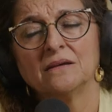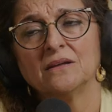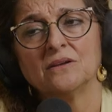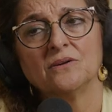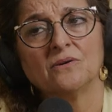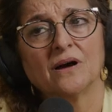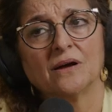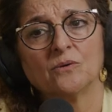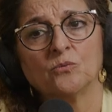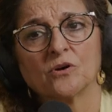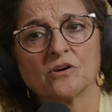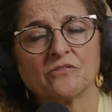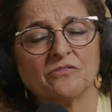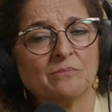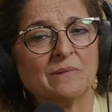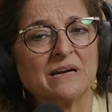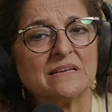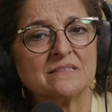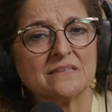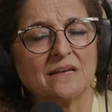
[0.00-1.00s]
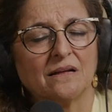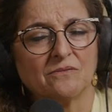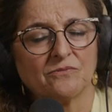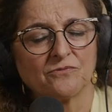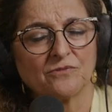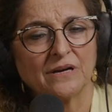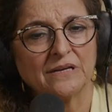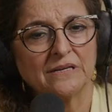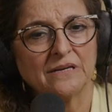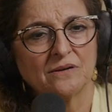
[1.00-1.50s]
you know i work for
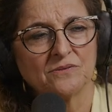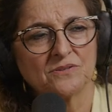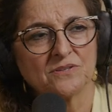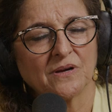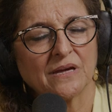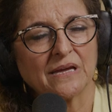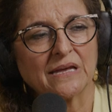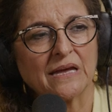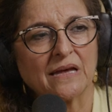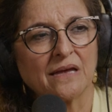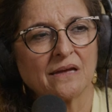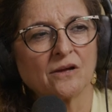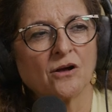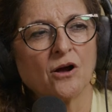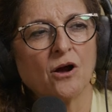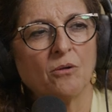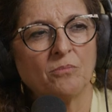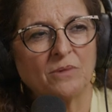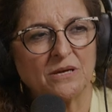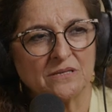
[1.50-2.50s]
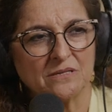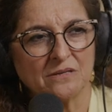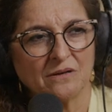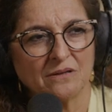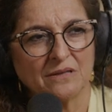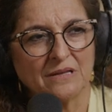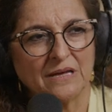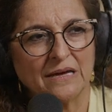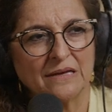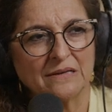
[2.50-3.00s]
myself right now so i can't comment
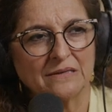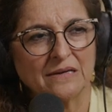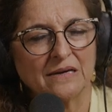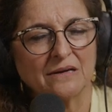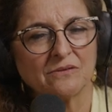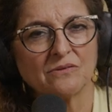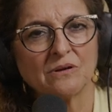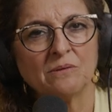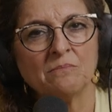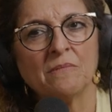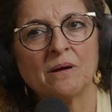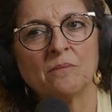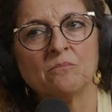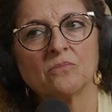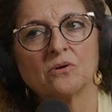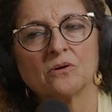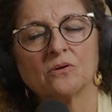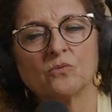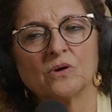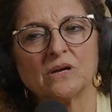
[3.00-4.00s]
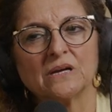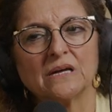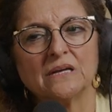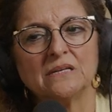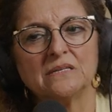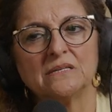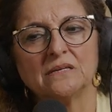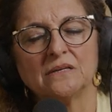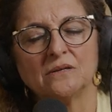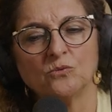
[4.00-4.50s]
on that mm -hmm. i mm-hmm. remember when i
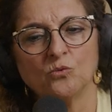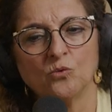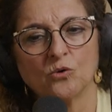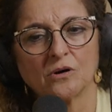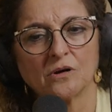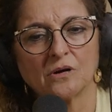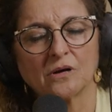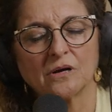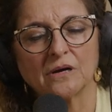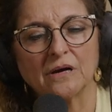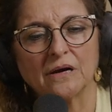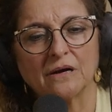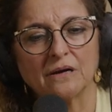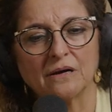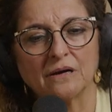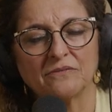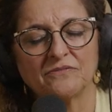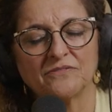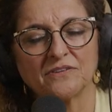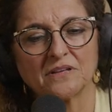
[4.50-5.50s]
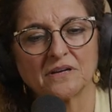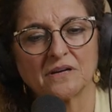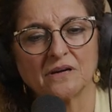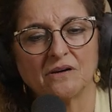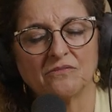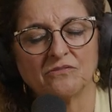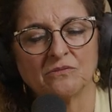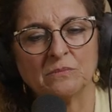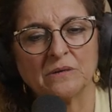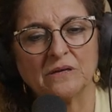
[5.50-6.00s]
did work uh, for the
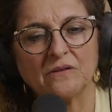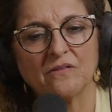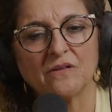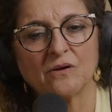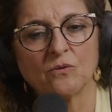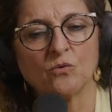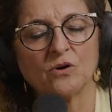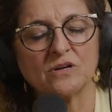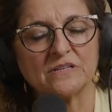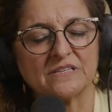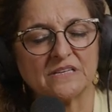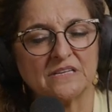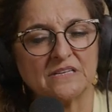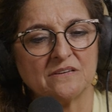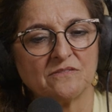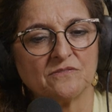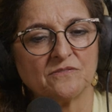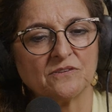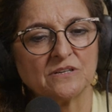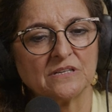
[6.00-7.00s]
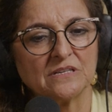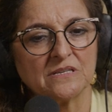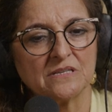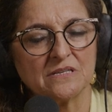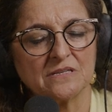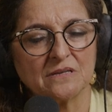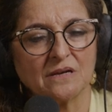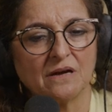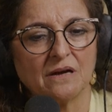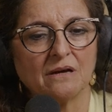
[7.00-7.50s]
government there was a difference
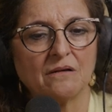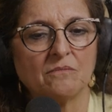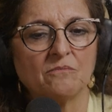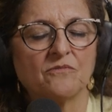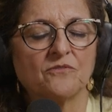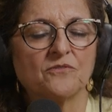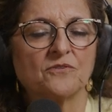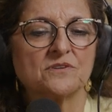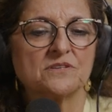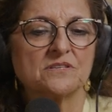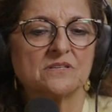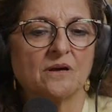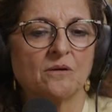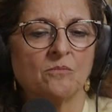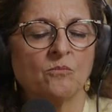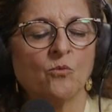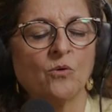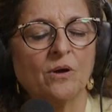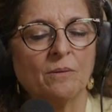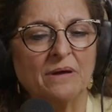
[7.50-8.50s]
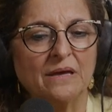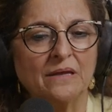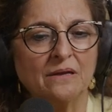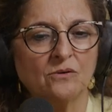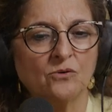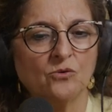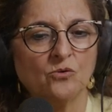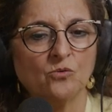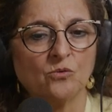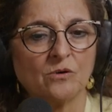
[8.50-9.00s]
um, for some women
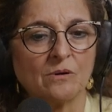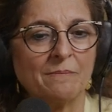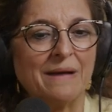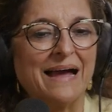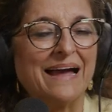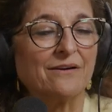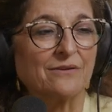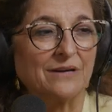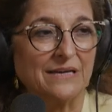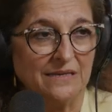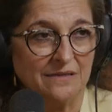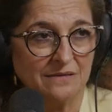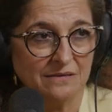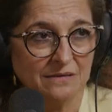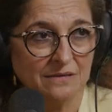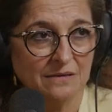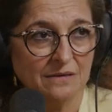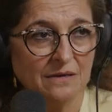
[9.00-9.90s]
who were married